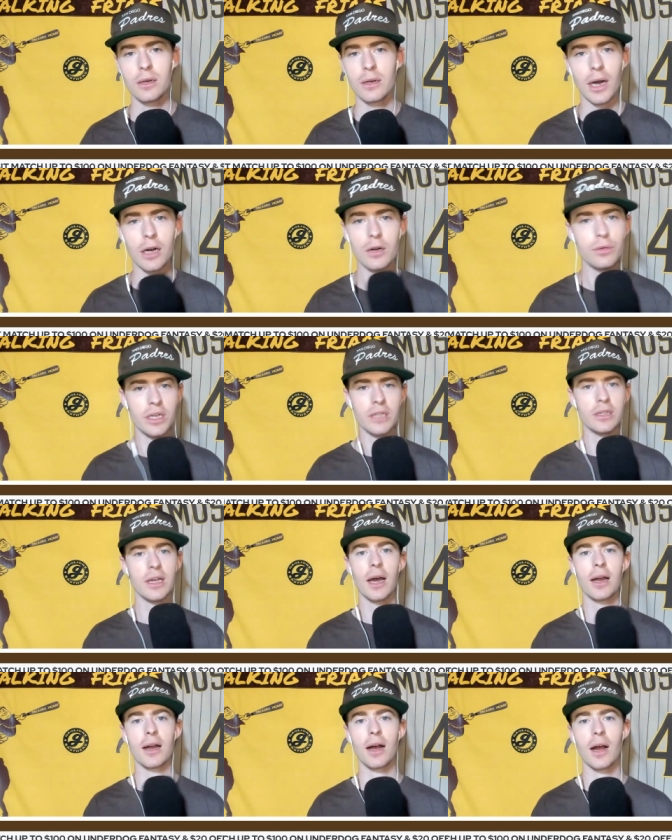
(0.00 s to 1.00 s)
I don't need
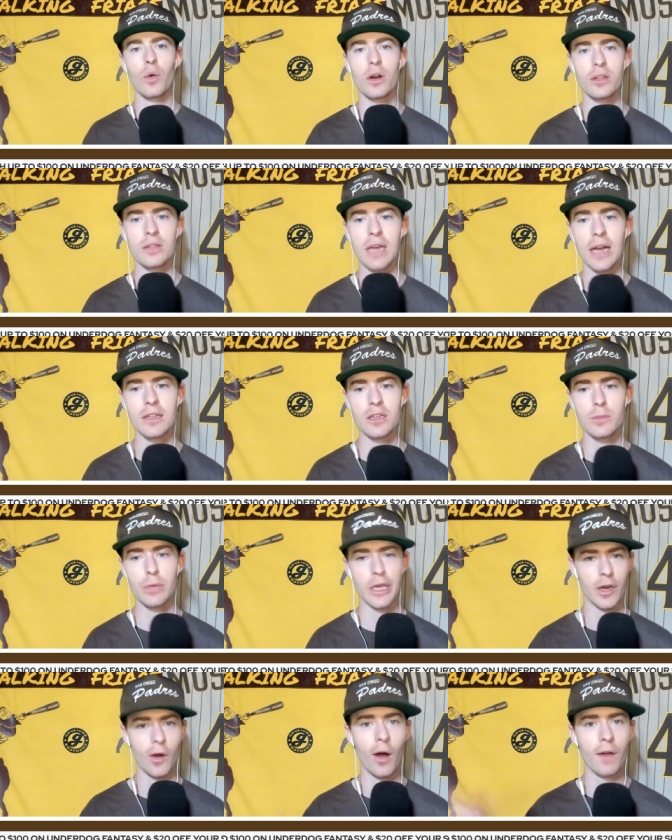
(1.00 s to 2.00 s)
that. I want that to
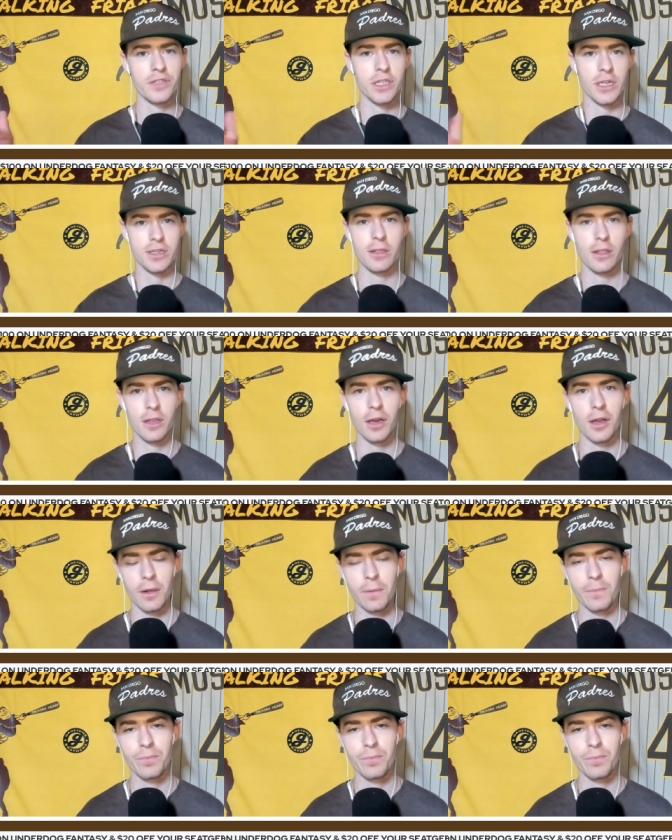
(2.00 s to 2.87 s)
be an off-season thing.